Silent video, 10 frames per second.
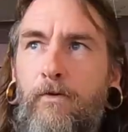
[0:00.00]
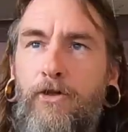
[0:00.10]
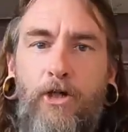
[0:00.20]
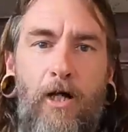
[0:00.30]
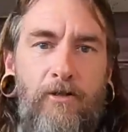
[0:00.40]

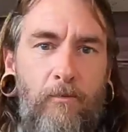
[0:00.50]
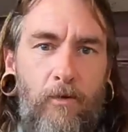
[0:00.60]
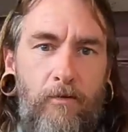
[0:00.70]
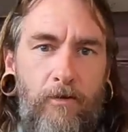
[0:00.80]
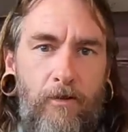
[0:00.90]
shot
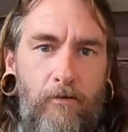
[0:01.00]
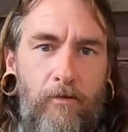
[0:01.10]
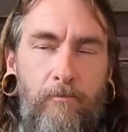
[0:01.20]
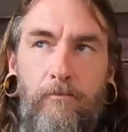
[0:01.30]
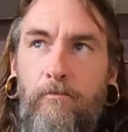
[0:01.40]
someone and killed
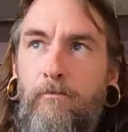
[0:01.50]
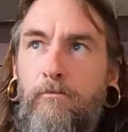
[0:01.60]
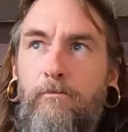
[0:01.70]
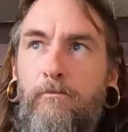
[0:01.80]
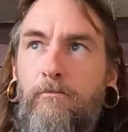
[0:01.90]
him,
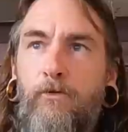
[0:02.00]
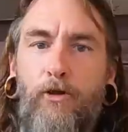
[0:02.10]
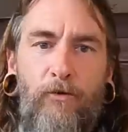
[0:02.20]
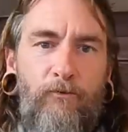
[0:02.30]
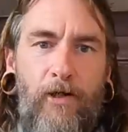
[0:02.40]

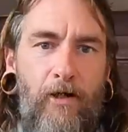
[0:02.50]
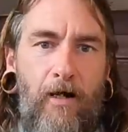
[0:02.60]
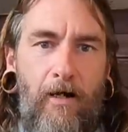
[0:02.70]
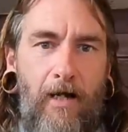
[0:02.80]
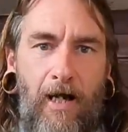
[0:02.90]
couldn't figure
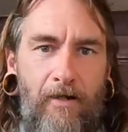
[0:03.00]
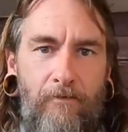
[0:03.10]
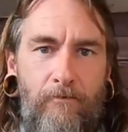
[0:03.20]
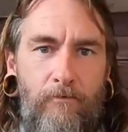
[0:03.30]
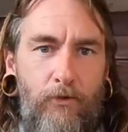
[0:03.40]
out how
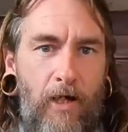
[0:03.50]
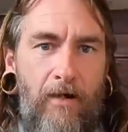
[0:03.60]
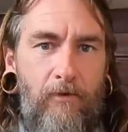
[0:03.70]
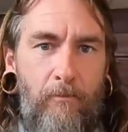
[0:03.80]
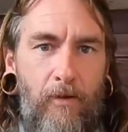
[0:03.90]
to
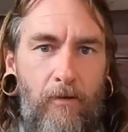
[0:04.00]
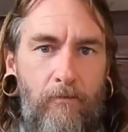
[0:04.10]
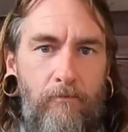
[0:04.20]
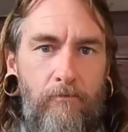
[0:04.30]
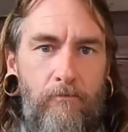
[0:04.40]
drive the
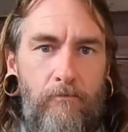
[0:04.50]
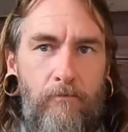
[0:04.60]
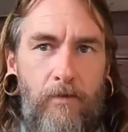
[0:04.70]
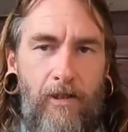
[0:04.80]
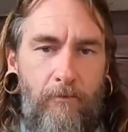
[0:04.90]
boat,
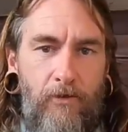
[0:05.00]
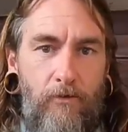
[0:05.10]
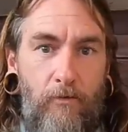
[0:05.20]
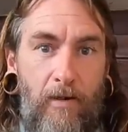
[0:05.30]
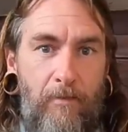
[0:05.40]
like it was a
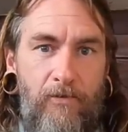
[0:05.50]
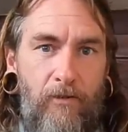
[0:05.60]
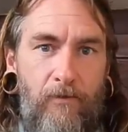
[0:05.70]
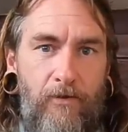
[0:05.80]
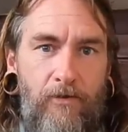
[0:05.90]
dude by
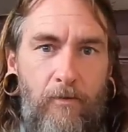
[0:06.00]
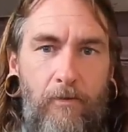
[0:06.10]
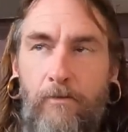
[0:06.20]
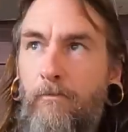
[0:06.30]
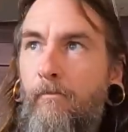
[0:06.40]
himself on a
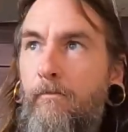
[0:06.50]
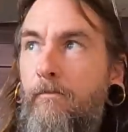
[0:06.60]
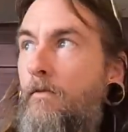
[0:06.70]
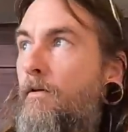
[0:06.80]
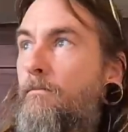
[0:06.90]
sailboat,
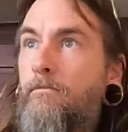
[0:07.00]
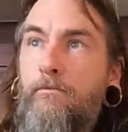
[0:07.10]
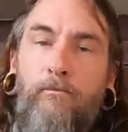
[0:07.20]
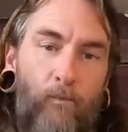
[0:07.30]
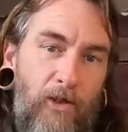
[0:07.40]

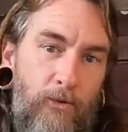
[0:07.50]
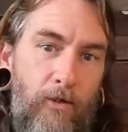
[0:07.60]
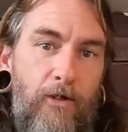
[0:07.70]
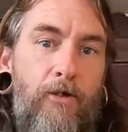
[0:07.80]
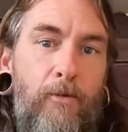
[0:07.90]
went to
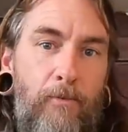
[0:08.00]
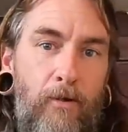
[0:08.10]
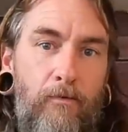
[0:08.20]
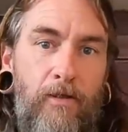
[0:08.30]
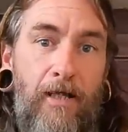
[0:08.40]
another
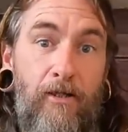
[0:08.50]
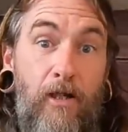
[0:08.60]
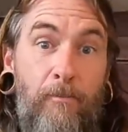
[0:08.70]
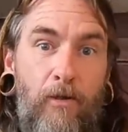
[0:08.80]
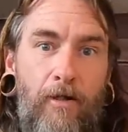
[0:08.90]
boat that had a
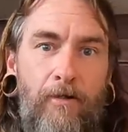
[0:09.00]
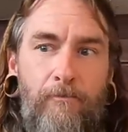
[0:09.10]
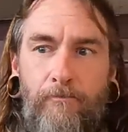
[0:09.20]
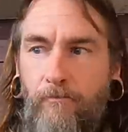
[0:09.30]
couple on it,